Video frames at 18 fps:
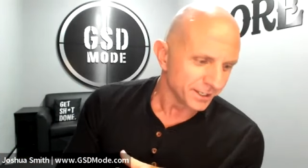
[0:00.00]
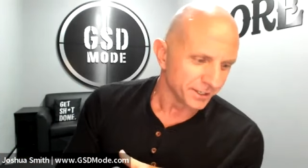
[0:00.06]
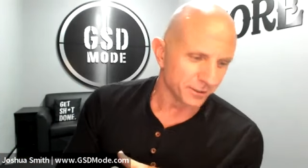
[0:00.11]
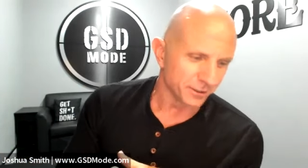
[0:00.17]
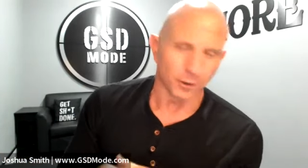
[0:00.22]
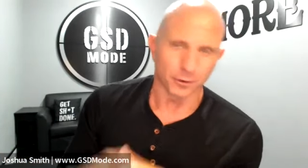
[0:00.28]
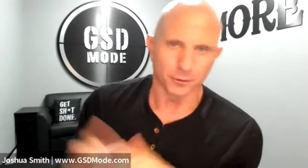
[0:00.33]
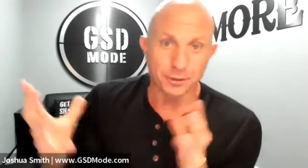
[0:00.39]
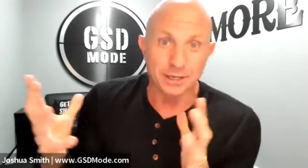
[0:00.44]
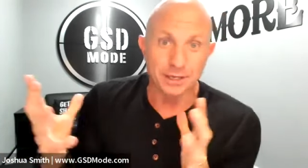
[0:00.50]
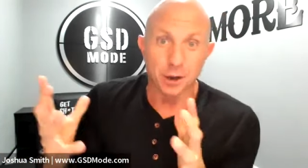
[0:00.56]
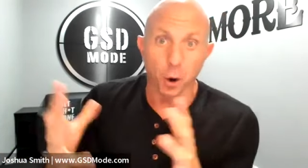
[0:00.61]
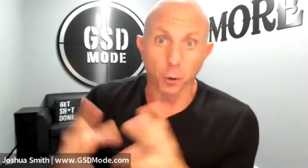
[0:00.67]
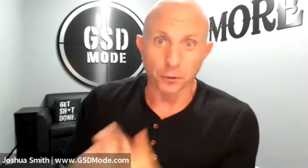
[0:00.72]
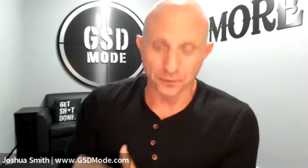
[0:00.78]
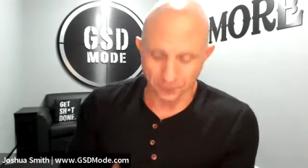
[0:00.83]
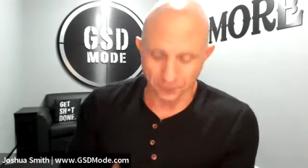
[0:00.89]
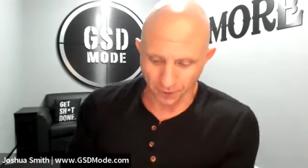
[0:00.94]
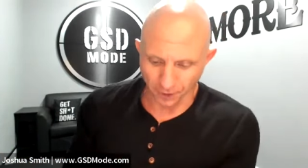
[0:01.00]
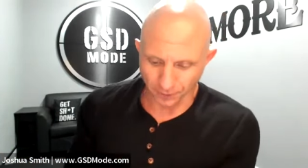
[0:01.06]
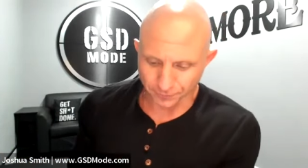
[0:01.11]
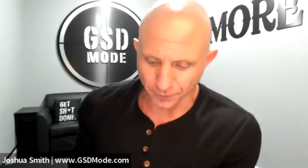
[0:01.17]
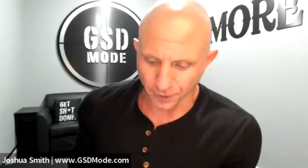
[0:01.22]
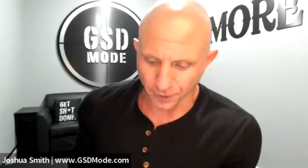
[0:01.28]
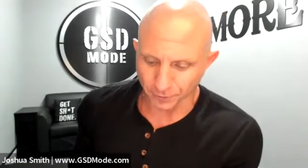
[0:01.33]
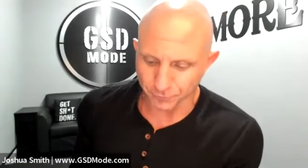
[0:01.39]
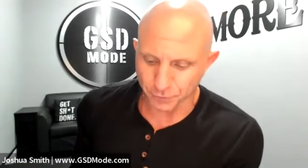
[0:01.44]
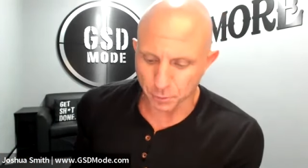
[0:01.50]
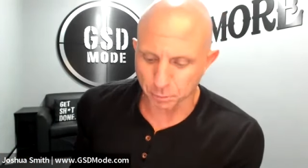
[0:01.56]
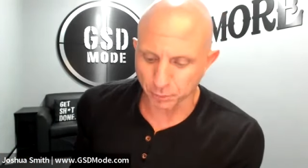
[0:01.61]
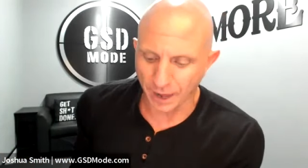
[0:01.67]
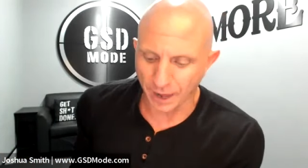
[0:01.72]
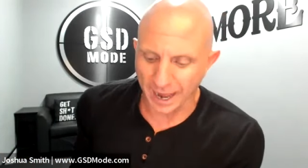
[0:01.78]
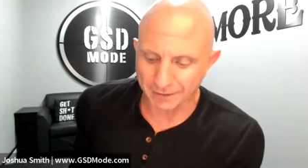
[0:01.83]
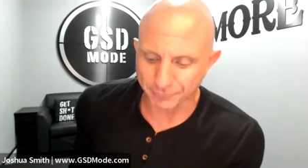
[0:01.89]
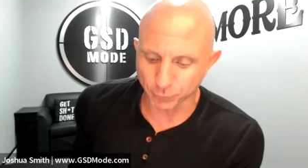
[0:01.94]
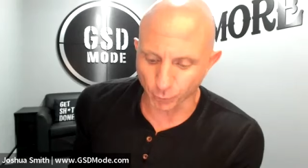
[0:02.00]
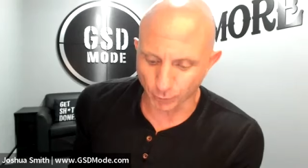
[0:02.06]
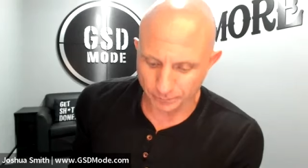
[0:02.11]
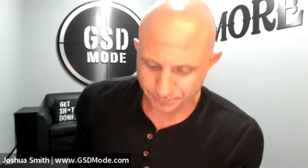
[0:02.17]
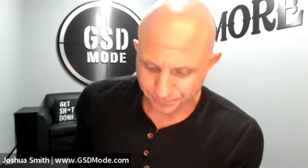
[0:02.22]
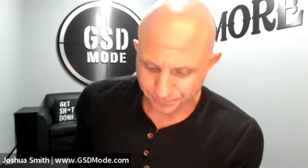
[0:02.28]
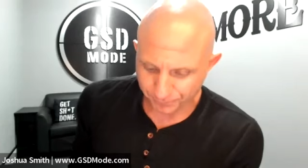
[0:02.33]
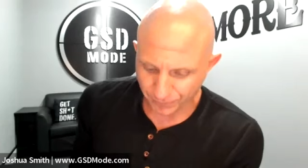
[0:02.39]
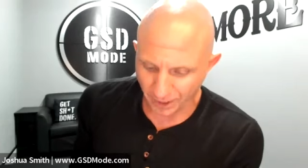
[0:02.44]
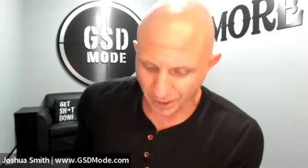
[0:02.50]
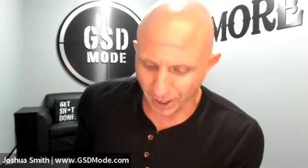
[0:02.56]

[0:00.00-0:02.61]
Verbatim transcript: you know, the owner of, of the platform.